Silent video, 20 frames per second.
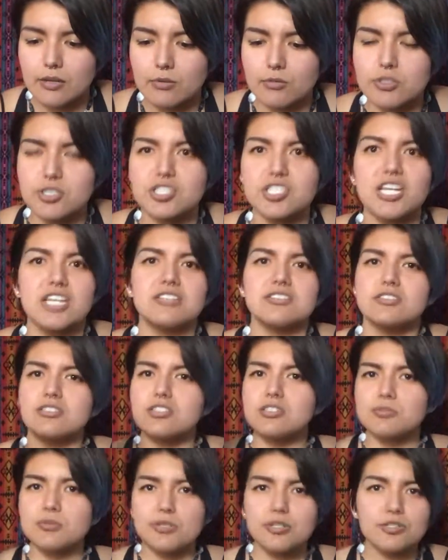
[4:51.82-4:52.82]
Which ties
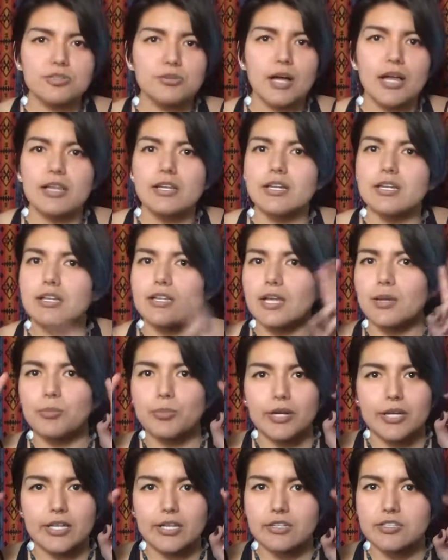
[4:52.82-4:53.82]
into spirituality, like
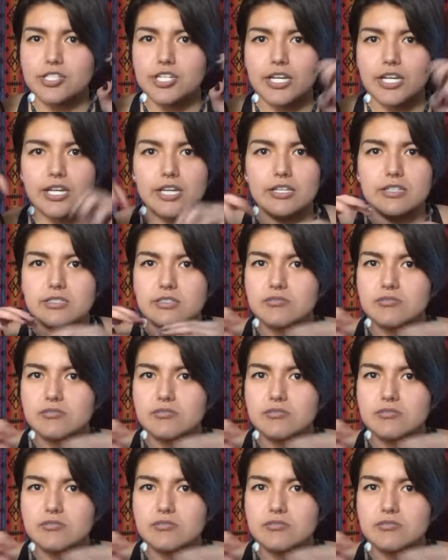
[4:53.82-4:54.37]
breaking chains